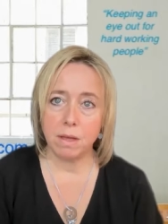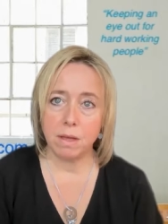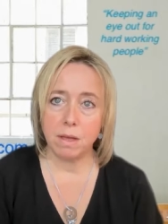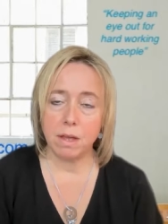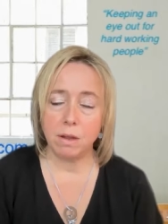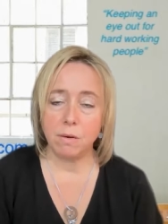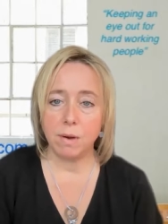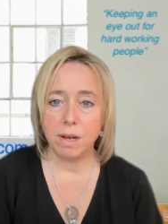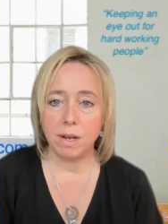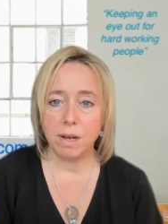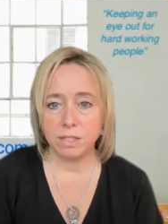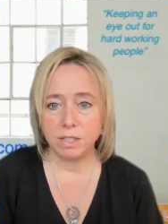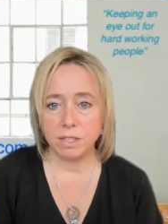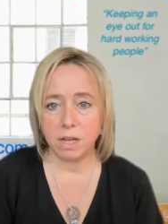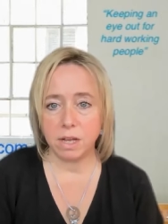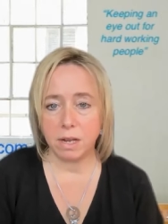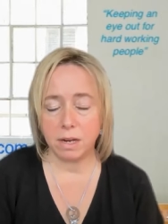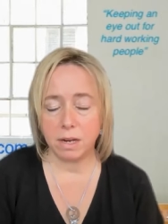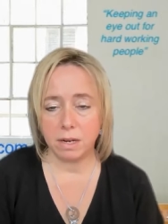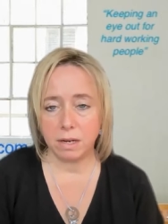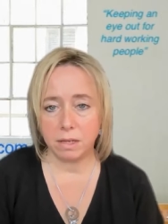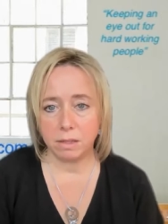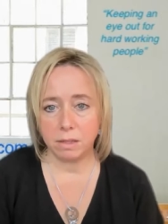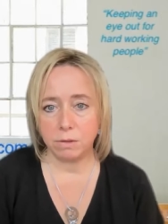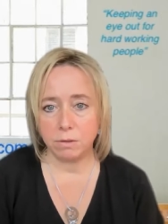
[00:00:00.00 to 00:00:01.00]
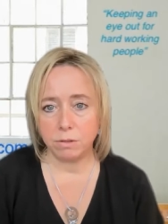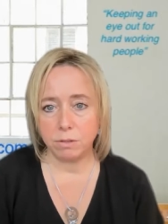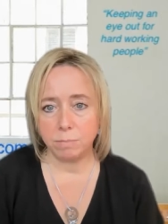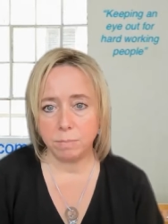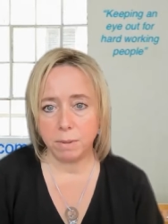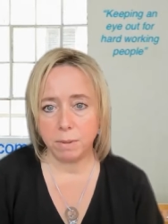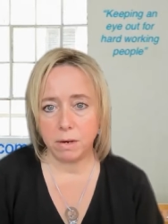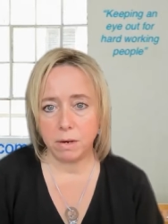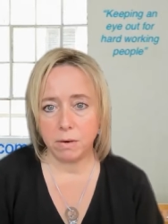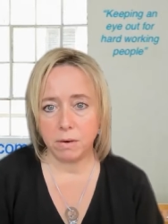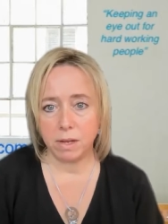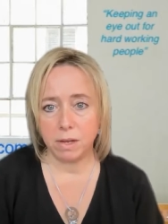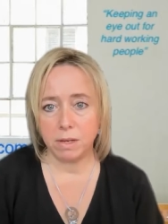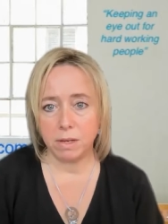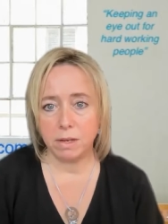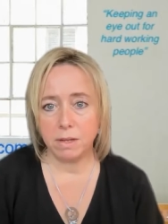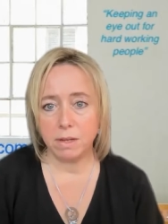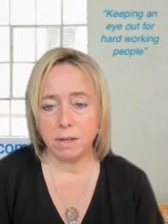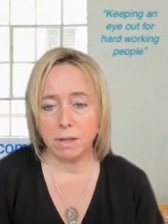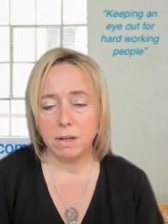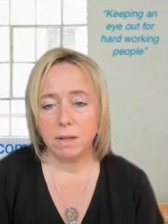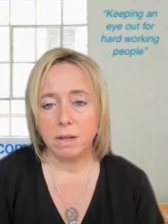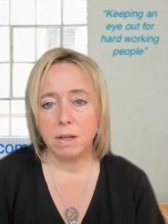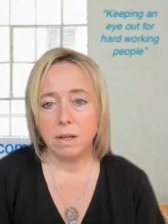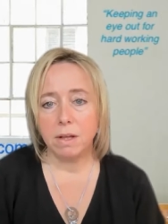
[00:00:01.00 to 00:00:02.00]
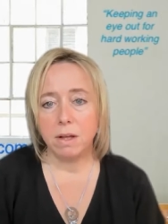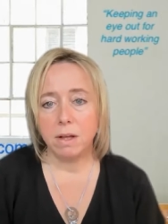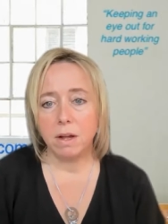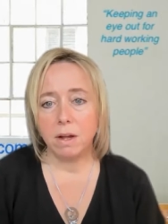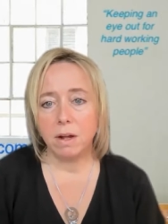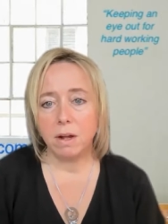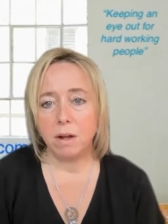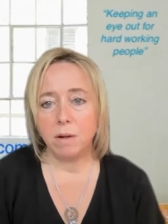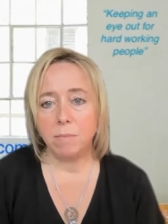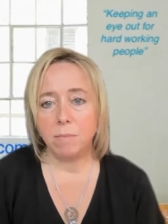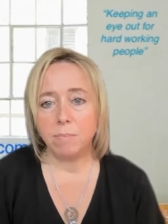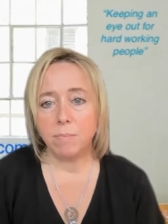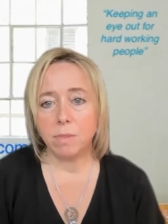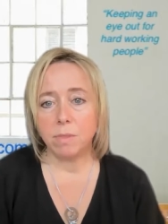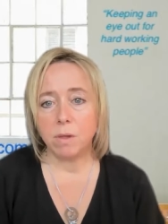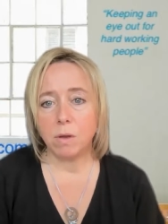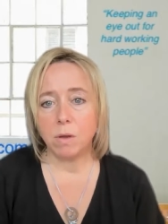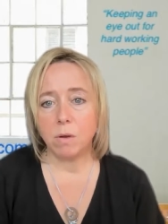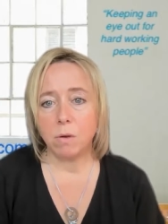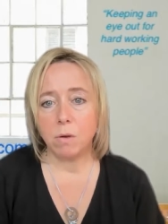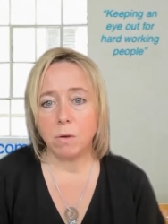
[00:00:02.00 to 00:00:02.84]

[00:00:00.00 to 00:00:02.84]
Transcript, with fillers: a great shot at a closed period, um,